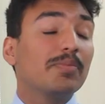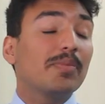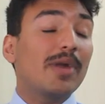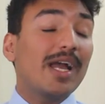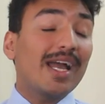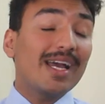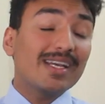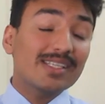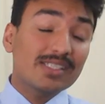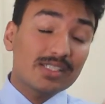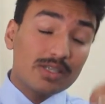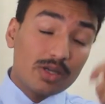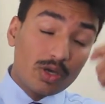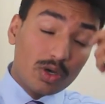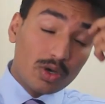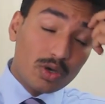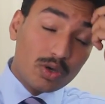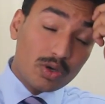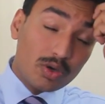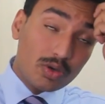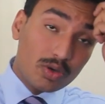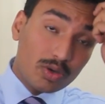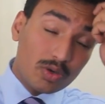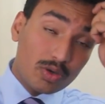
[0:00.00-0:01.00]
as
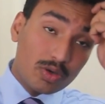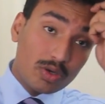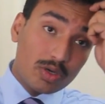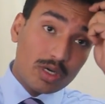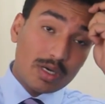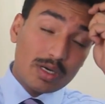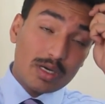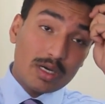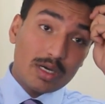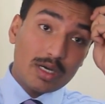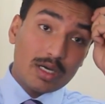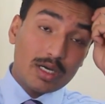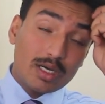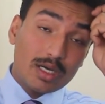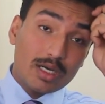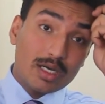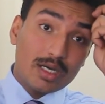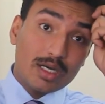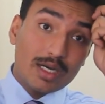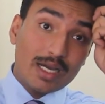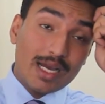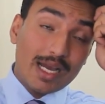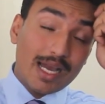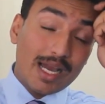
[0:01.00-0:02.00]

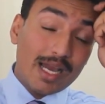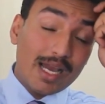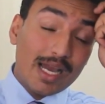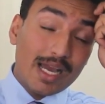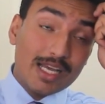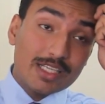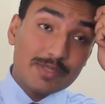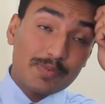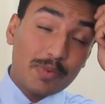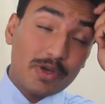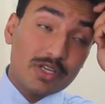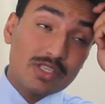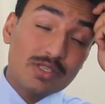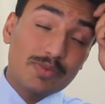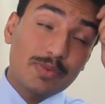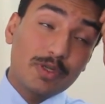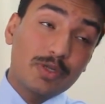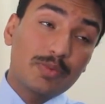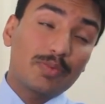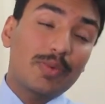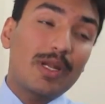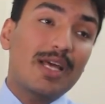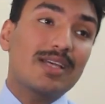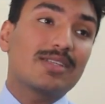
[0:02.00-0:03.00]
low as
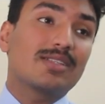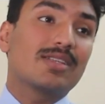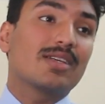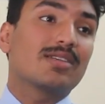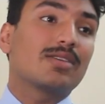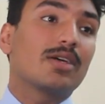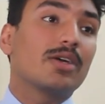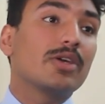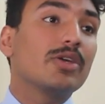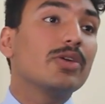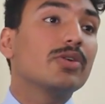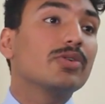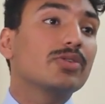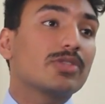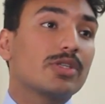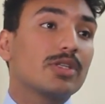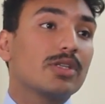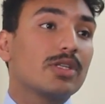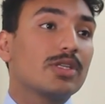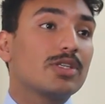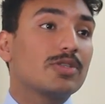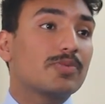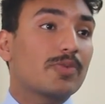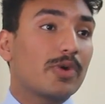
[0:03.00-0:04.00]
possible plastics are used in
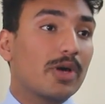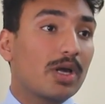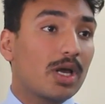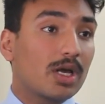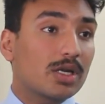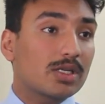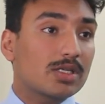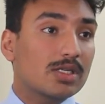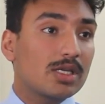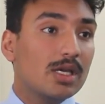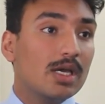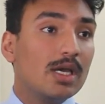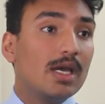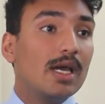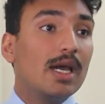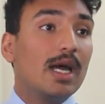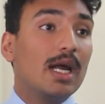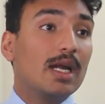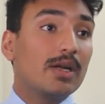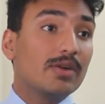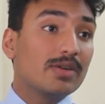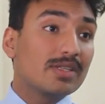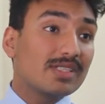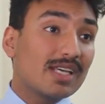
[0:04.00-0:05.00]
these products,
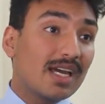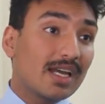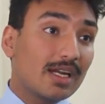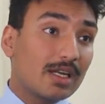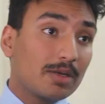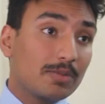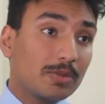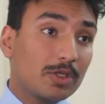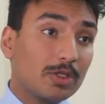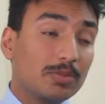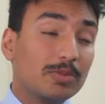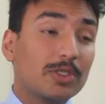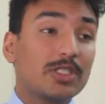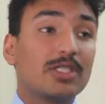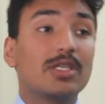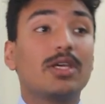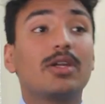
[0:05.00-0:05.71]
and recyclable